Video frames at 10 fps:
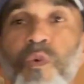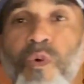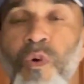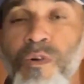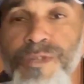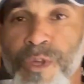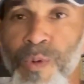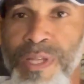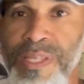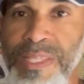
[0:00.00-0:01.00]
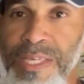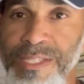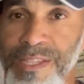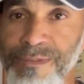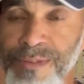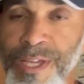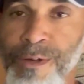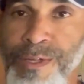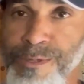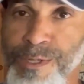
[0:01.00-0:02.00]
Also, one of the things that the video
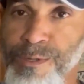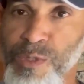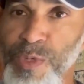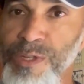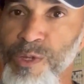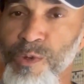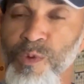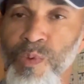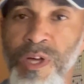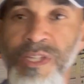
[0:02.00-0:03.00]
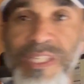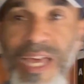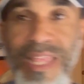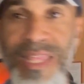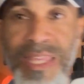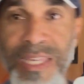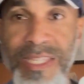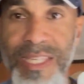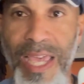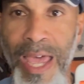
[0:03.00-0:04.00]
introduced me to was
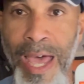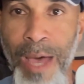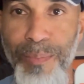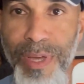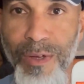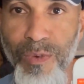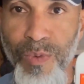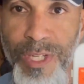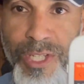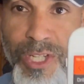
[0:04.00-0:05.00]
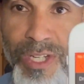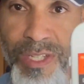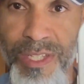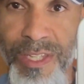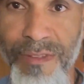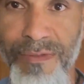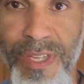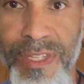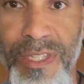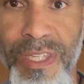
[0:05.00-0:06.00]
this app, which, let's see if you
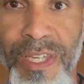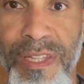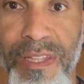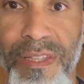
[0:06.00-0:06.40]
can see it.